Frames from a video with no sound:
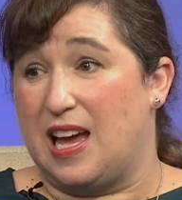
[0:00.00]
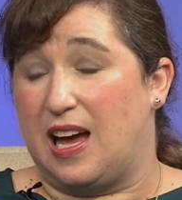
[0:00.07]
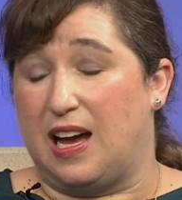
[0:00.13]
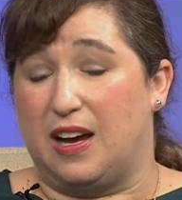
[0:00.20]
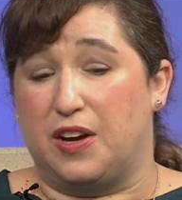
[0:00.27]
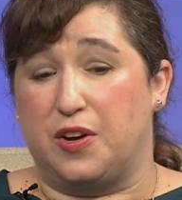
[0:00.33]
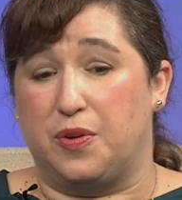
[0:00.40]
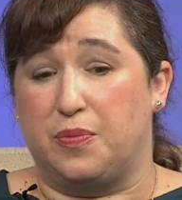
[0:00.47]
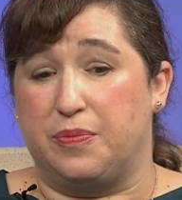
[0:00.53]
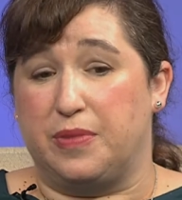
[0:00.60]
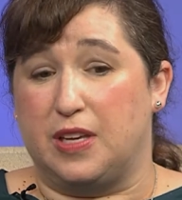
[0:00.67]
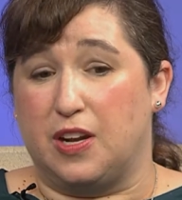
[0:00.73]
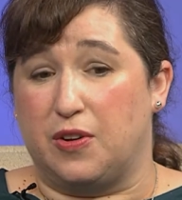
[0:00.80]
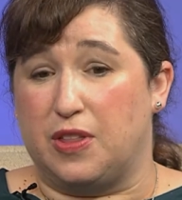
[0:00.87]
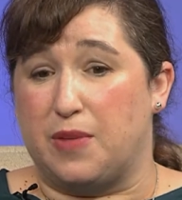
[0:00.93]
um,
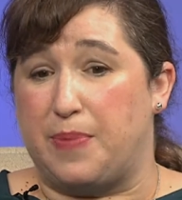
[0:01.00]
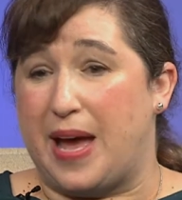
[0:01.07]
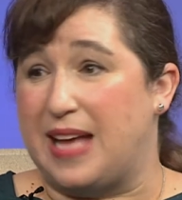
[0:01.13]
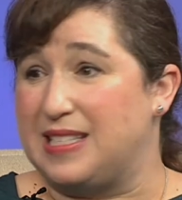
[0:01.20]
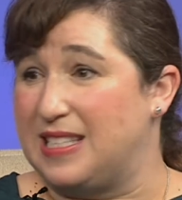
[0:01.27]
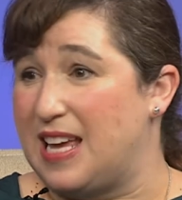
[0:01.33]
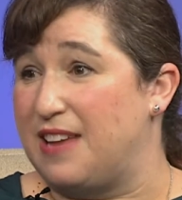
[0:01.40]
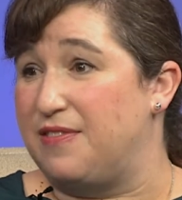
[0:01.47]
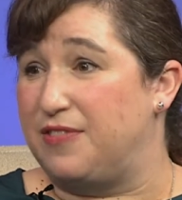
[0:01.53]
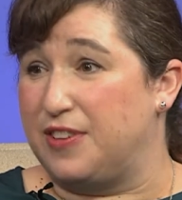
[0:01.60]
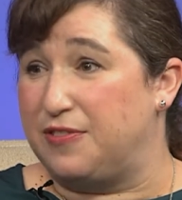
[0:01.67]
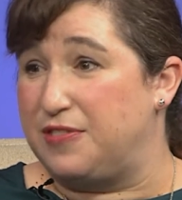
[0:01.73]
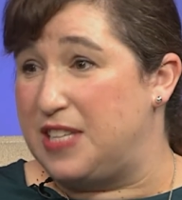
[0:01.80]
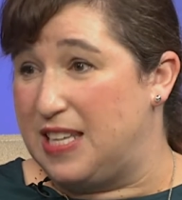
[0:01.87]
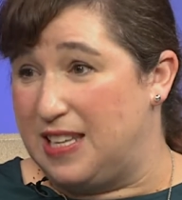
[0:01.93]
you know, in the past 10,
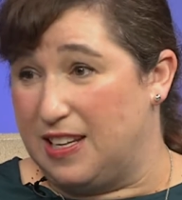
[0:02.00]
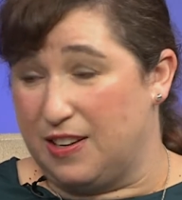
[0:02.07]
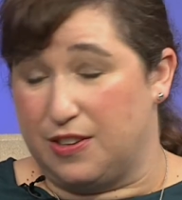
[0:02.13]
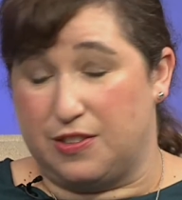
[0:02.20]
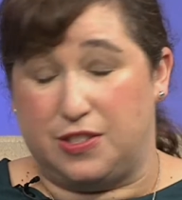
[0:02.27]
15 years.